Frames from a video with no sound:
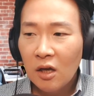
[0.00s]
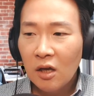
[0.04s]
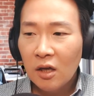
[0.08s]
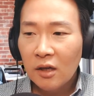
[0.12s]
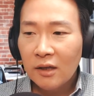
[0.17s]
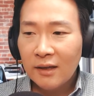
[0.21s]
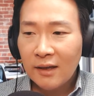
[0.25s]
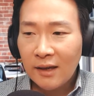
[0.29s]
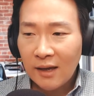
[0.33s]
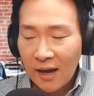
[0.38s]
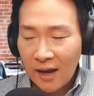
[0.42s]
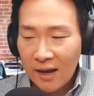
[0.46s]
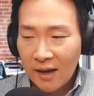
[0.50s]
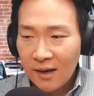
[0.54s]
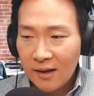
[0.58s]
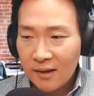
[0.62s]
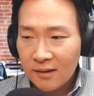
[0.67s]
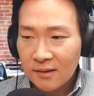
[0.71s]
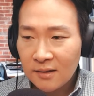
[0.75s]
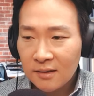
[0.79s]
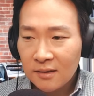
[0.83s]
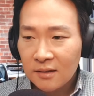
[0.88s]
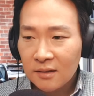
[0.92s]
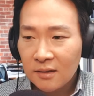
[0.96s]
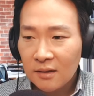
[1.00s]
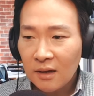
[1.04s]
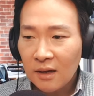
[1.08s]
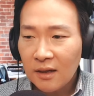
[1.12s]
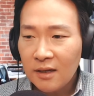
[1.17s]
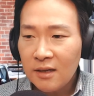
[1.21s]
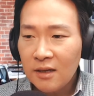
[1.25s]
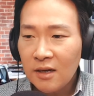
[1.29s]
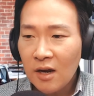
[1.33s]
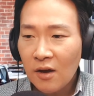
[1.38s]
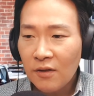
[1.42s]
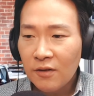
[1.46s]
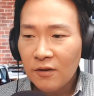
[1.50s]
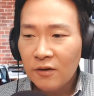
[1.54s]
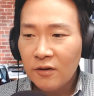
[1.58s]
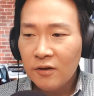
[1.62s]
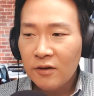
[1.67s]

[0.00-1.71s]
case, another